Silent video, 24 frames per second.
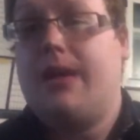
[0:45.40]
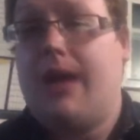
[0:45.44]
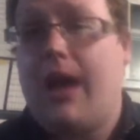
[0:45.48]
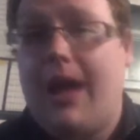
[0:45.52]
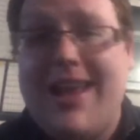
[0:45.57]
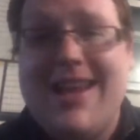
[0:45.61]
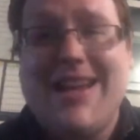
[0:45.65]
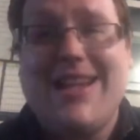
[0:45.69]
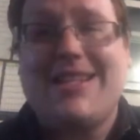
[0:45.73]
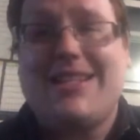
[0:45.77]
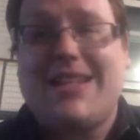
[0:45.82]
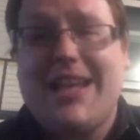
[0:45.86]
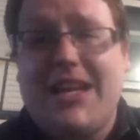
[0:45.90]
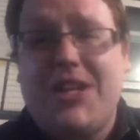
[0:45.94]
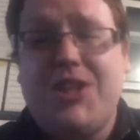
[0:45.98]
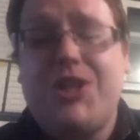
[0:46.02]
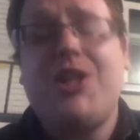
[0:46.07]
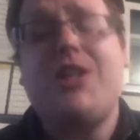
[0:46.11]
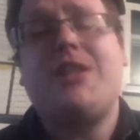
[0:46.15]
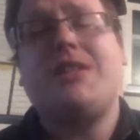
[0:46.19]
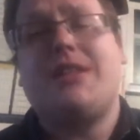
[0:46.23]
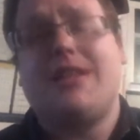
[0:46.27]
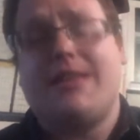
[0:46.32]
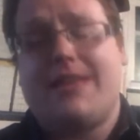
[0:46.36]
In
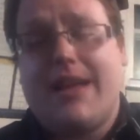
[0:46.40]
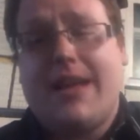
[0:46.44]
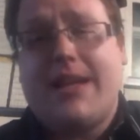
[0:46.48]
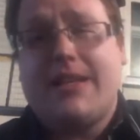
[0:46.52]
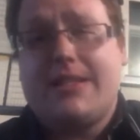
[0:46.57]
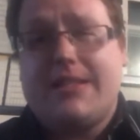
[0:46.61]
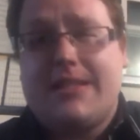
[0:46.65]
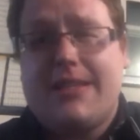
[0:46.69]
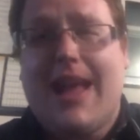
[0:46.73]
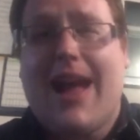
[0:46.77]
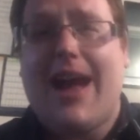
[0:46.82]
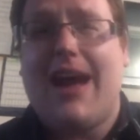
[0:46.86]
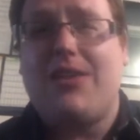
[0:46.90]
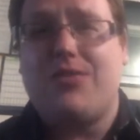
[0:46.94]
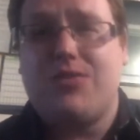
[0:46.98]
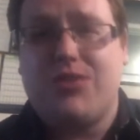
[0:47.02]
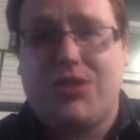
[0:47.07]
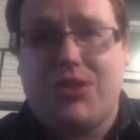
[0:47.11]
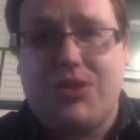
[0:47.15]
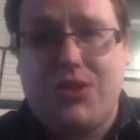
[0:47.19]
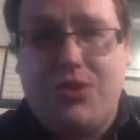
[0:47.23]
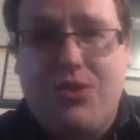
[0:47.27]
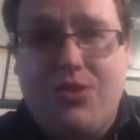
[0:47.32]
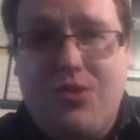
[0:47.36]
addition to this, now
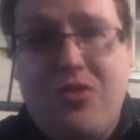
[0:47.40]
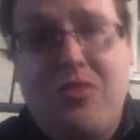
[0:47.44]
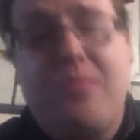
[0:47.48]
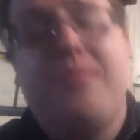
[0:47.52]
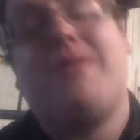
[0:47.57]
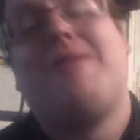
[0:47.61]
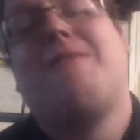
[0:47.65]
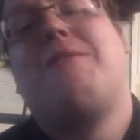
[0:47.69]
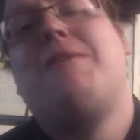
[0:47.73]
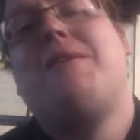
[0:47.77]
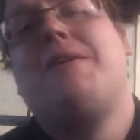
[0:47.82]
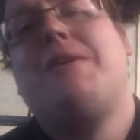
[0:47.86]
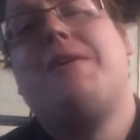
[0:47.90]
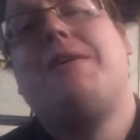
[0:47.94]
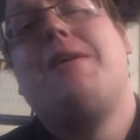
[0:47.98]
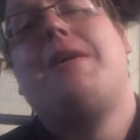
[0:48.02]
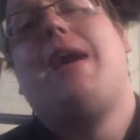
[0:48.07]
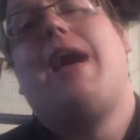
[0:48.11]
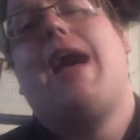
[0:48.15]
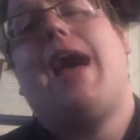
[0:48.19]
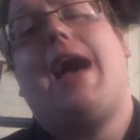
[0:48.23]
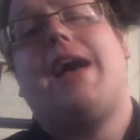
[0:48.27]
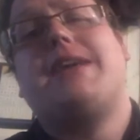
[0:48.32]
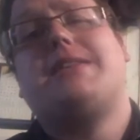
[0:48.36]
Zoom
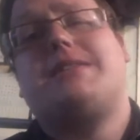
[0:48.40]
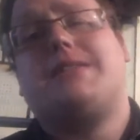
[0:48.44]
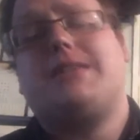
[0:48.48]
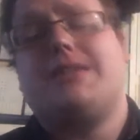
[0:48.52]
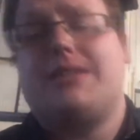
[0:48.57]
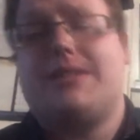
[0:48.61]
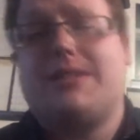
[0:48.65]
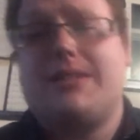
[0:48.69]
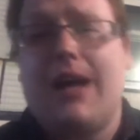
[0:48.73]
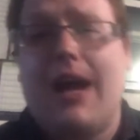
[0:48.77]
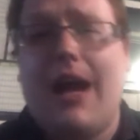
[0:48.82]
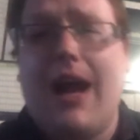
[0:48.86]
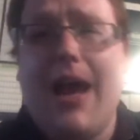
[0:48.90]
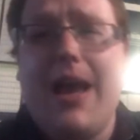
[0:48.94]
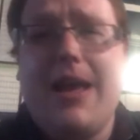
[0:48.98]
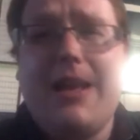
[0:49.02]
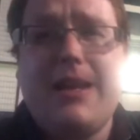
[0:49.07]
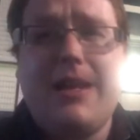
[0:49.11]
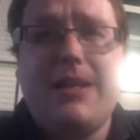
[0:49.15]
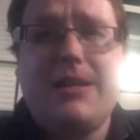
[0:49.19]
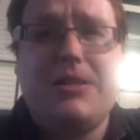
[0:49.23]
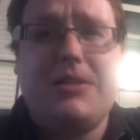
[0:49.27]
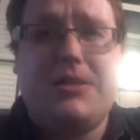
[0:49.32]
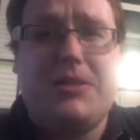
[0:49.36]
has
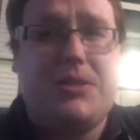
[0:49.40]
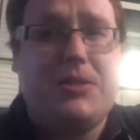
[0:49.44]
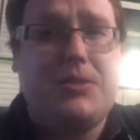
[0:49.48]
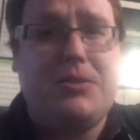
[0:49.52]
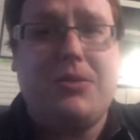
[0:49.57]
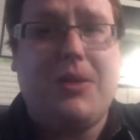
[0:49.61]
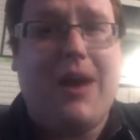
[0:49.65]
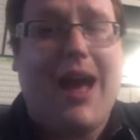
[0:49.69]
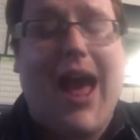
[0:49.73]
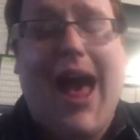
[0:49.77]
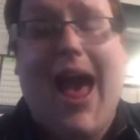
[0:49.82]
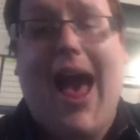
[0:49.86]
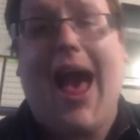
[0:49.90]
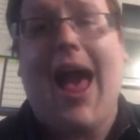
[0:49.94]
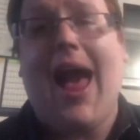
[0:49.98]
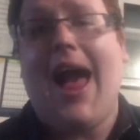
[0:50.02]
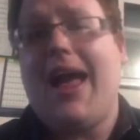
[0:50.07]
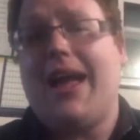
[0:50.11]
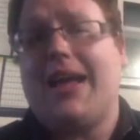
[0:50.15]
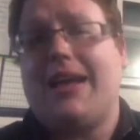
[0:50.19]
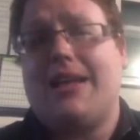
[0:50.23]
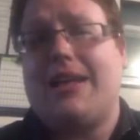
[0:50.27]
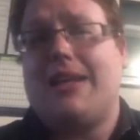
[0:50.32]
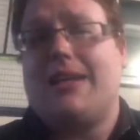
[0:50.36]
decided to
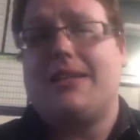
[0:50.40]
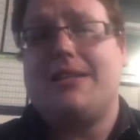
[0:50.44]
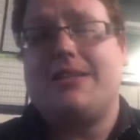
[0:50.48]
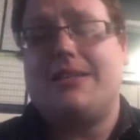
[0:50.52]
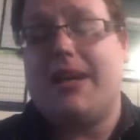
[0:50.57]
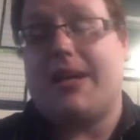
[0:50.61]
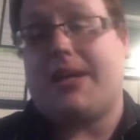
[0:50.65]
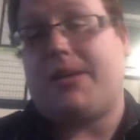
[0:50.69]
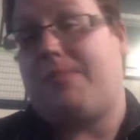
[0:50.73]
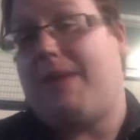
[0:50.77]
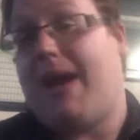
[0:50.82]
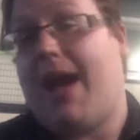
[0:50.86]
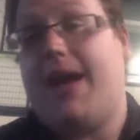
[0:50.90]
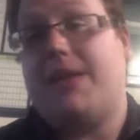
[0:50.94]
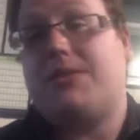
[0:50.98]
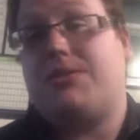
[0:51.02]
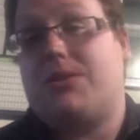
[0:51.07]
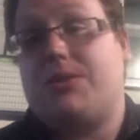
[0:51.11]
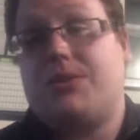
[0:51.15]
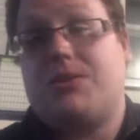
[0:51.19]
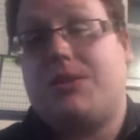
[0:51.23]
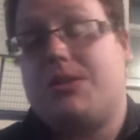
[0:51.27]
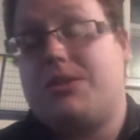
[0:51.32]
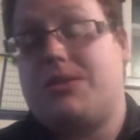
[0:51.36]
hack Dick
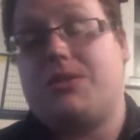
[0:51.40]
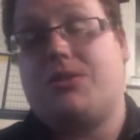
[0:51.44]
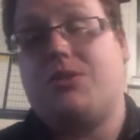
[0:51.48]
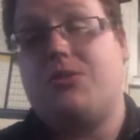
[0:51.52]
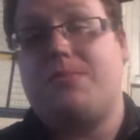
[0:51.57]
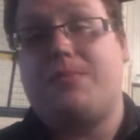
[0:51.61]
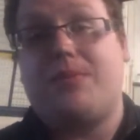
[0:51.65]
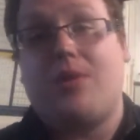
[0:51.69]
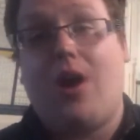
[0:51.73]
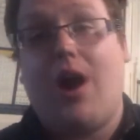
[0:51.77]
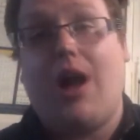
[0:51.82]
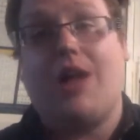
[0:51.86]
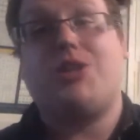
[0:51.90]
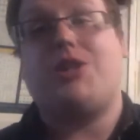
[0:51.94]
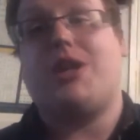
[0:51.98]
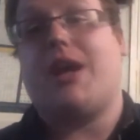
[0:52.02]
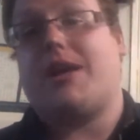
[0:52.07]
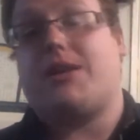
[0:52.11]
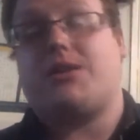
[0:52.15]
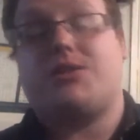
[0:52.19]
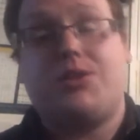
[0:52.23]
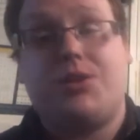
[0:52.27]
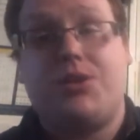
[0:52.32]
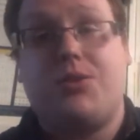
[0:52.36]
Masterson's new
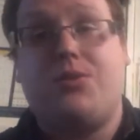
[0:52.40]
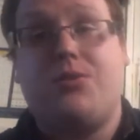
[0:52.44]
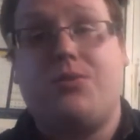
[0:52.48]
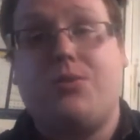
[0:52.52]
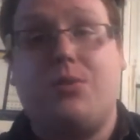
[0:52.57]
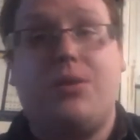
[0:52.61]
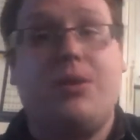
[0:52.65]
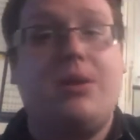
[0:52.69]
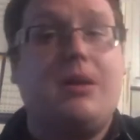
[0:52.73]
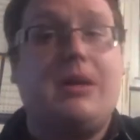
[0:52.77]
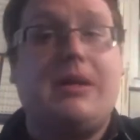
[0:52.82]
project too.